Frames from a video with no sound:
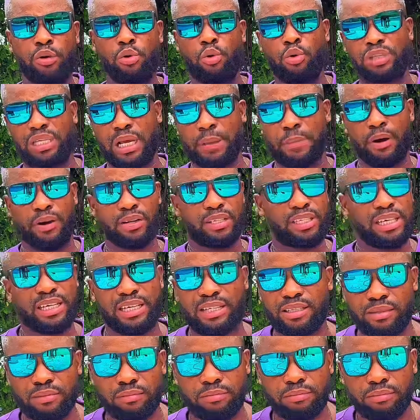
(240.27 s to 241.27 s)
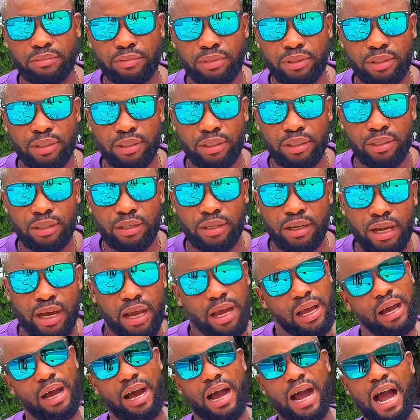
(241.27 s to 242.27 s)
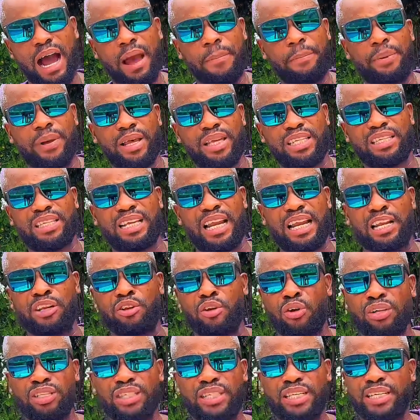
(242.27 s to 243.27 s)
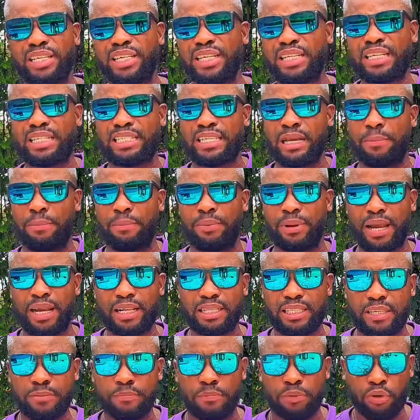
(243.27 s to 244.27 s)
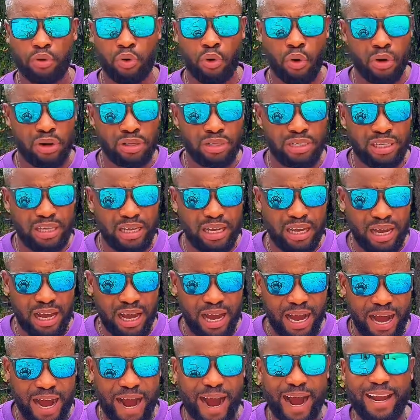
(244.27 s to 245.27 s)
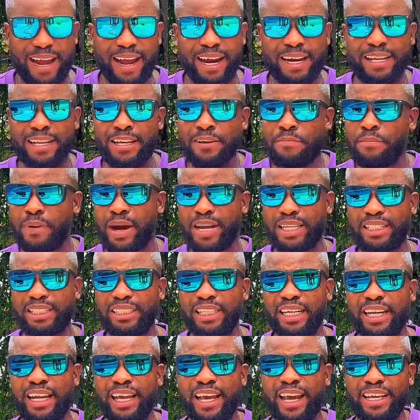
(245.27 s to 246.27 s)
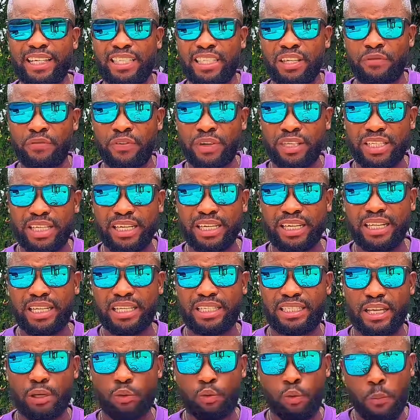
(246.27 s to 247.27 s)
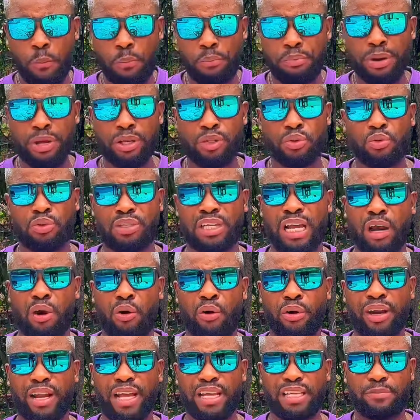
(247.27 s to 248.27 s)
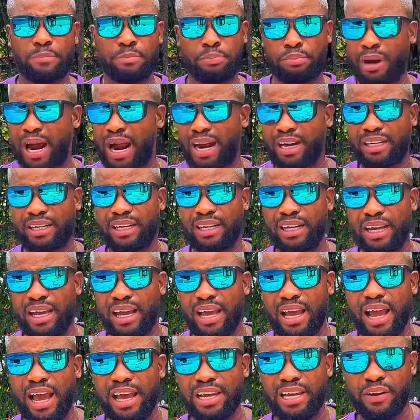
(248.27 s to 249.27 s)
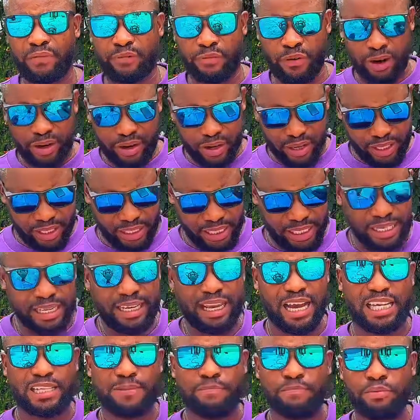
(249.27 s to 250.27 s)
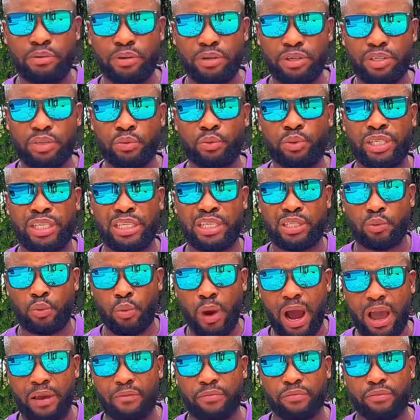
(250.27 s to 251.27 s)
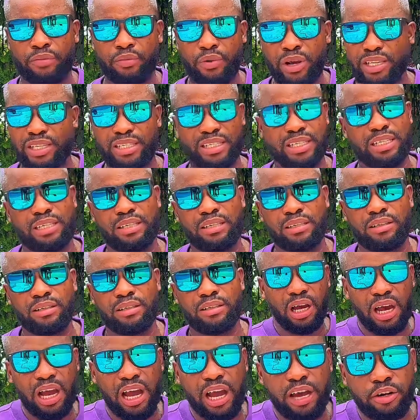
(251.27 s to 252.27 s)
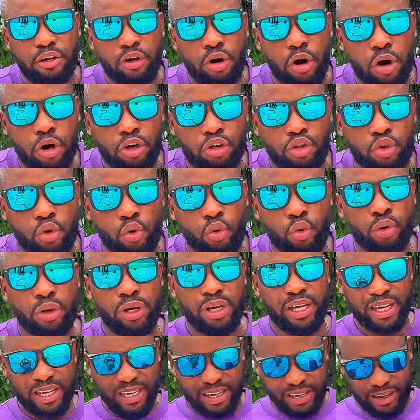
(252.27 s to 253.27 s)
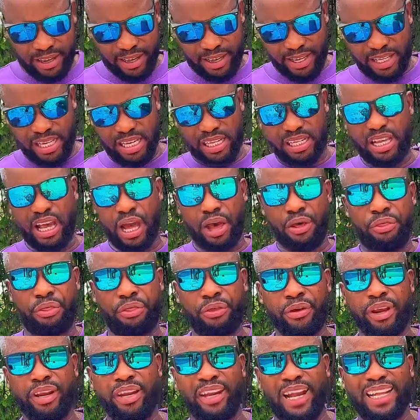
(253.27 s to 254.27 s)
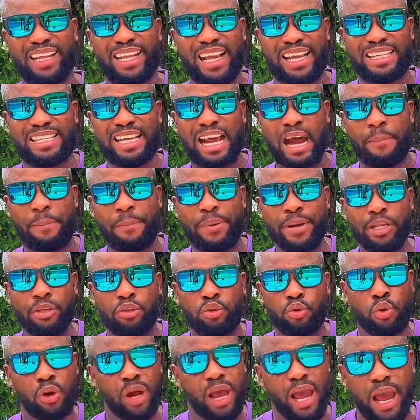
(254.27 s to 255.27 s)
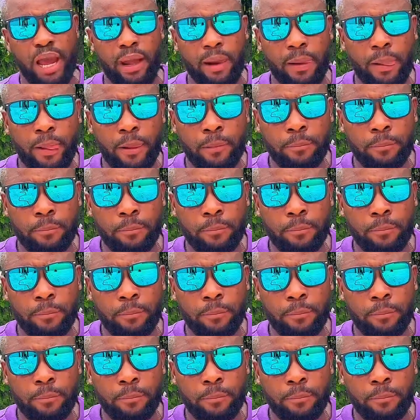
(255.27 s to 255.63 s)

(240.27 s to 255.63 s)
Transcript: knows about it. I personally don't think this is a planting because I can imagine the negativity this thing will bring to Sarkodie's brand and the foundation he has built with his wife, Tracy. And also, this is a thing that has happened to her.